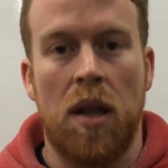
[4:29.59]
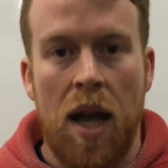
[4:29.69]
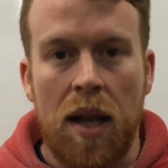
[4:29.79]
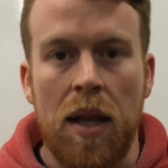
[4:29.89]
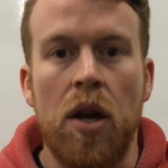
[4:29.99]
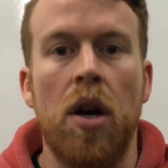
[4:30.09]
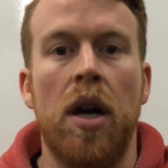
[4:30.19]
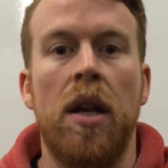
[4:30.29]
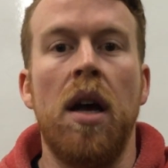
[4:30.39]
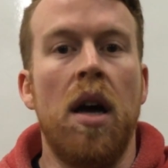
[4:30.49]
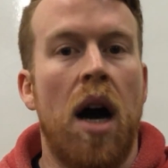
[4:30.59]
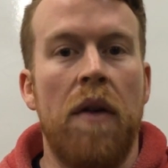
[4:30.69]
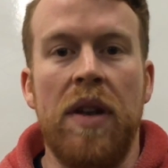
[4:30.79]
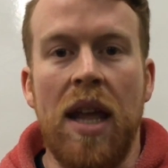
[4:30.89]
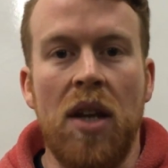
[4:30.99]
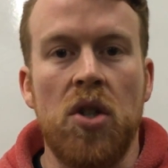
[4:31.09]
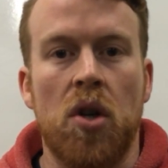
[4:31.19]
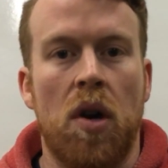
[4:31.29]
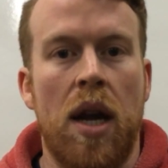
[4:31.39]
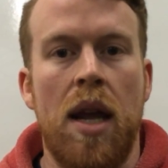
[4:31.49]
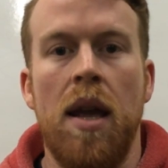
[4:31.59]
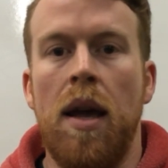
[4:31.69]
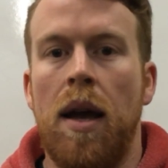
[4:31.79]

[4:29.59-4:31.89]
likelihood of an injury,